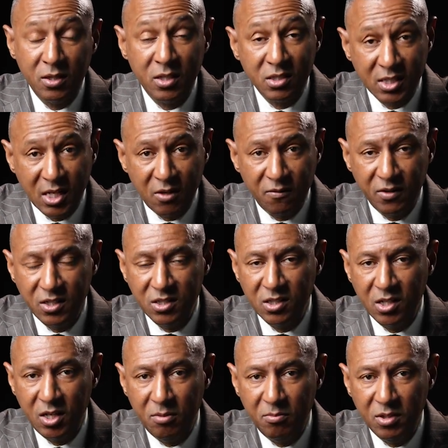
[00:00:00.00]
the
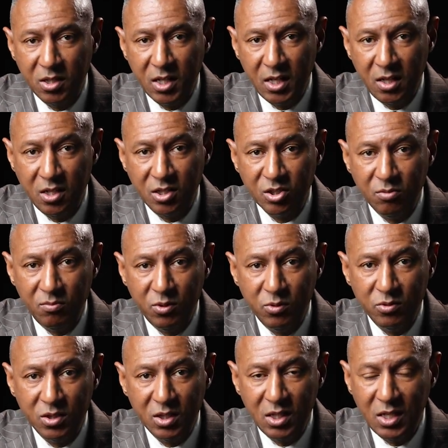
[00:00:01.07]
Salvation Army in this
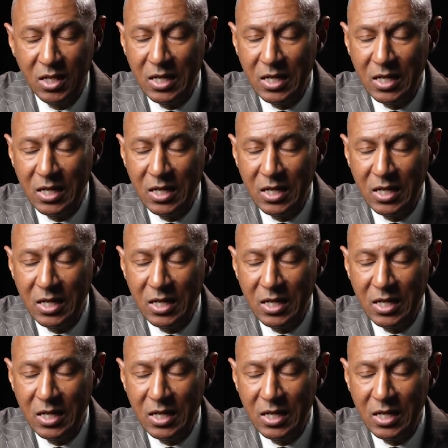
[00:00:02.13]
community.